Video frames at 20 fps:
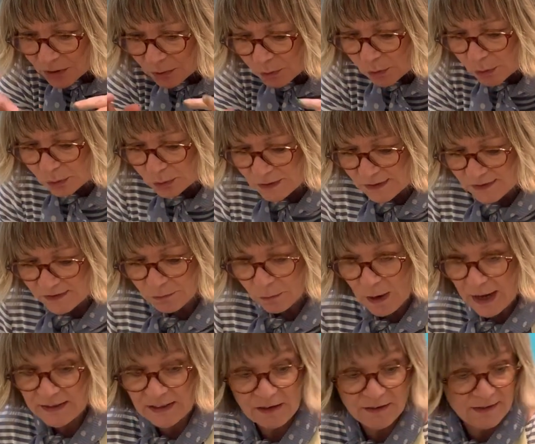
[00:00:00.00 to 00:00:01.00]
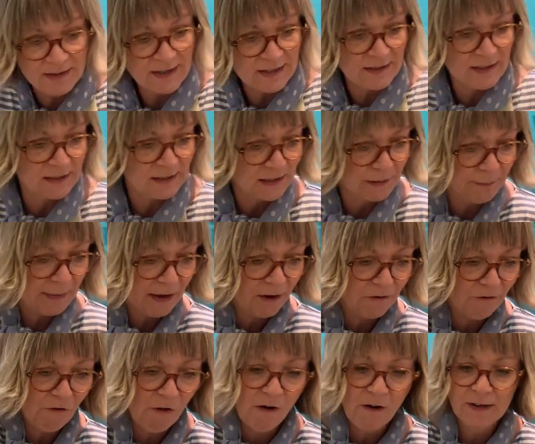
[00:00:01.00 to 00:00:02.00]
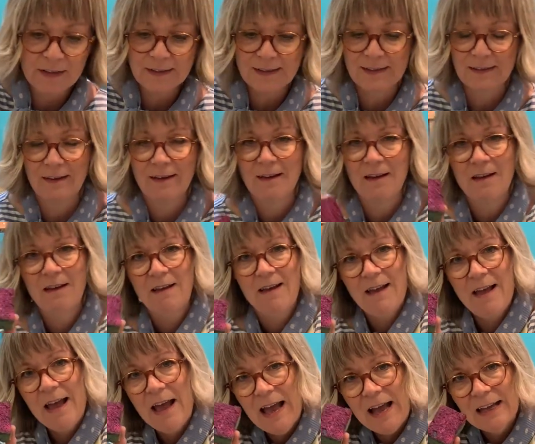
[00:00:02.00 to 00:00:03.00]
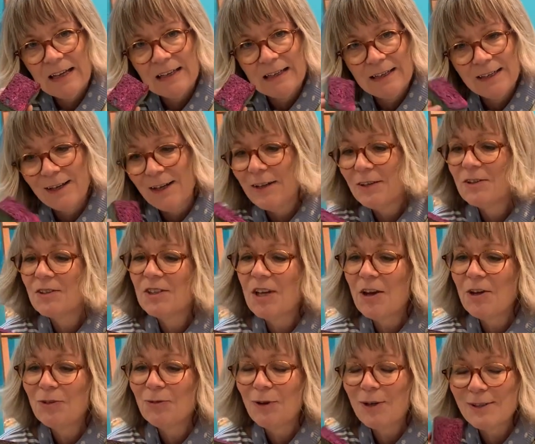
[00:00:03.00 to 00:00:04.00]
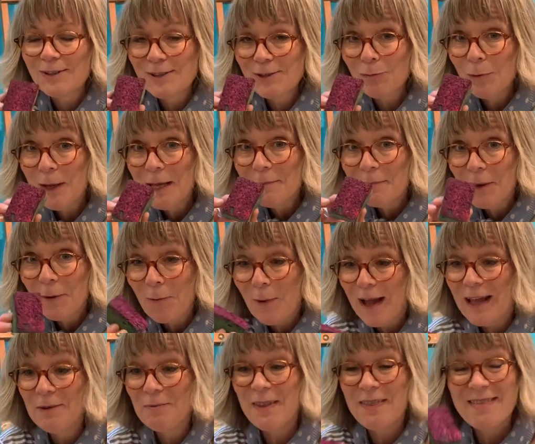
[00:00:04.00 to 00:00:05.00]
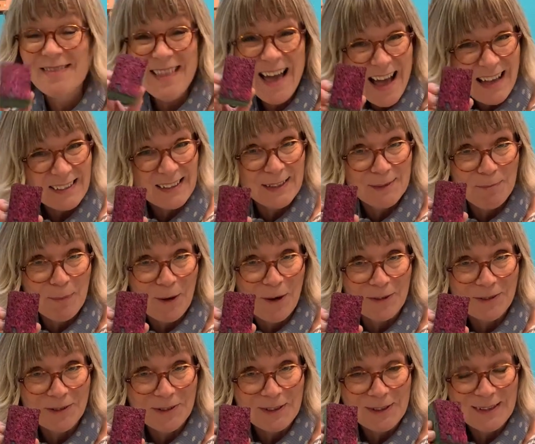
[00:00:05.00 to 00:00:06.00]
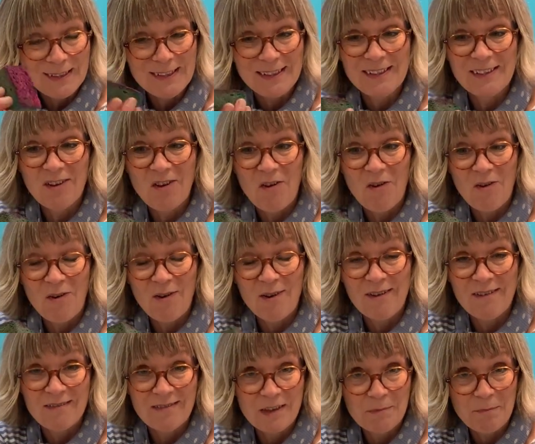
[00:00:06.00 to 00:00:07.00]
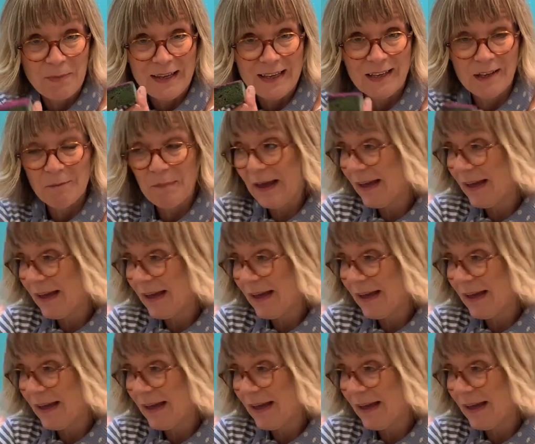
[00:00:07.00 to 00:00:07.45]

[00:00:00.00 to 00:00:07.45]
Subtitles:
your water's wet. I think that's about right. Don't sweep away with that sponge because it's got the pink